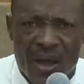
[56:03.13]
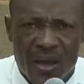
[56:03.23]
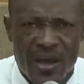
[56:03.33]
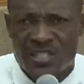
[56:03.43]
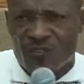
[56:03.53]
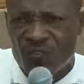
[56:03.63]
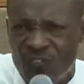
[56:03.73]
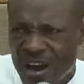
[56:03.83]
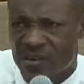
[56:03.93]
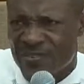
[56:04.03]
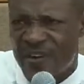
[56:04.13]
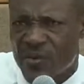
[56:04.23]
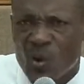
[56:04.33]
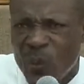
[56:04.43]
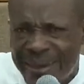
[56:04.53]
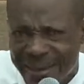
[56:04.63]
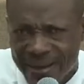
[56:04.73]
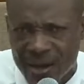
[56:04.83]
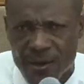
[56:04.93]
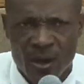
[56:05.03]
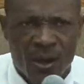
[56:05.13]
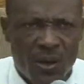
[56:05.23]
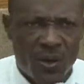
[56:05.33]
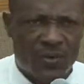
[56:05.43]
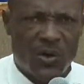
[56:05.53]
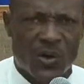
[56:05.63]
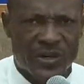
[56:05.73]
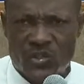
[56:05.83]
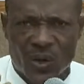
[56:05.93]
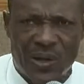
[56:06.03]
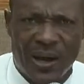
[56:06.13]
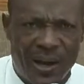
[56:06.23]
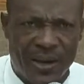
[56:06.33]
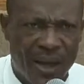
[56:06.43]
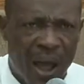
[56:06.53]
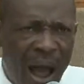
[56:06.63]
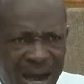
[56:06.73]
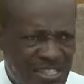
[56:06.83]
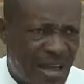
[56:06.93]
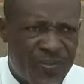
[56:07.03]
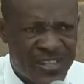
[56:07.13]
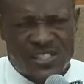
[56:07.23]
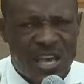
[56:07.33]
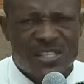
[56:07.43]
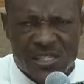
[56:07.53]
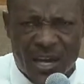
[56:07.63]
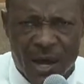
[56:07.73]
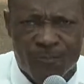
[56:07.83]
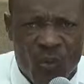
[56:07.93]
is very, very wicked. Oh, glory to God. I say, this season,